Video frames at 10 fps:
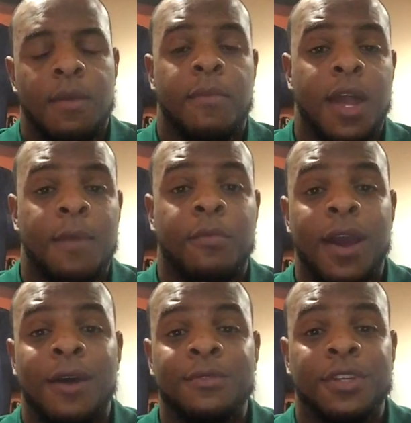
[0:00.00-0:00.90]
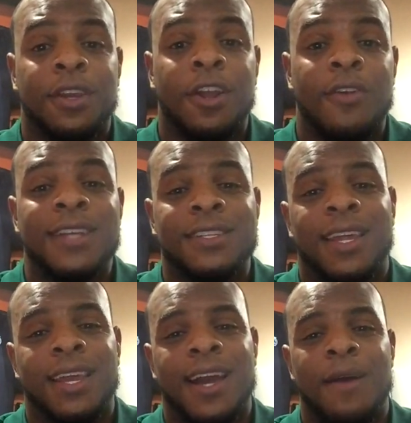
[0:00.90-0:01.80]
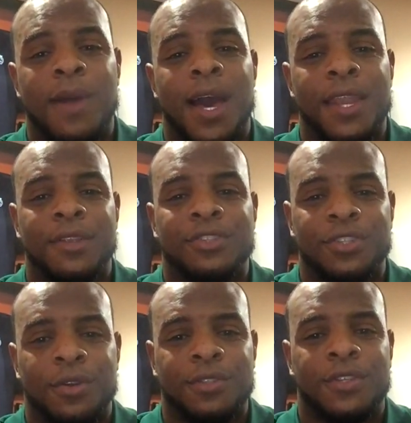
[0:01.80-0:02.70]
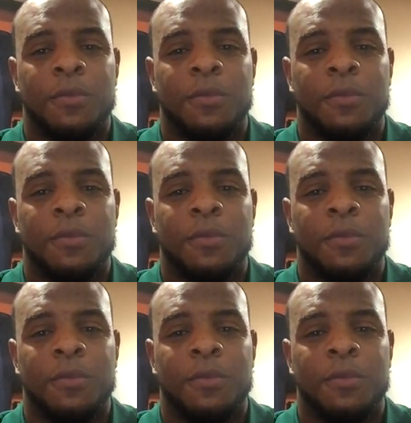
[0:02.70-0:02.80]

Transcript: But I'm proud to congratulate Combine Insurance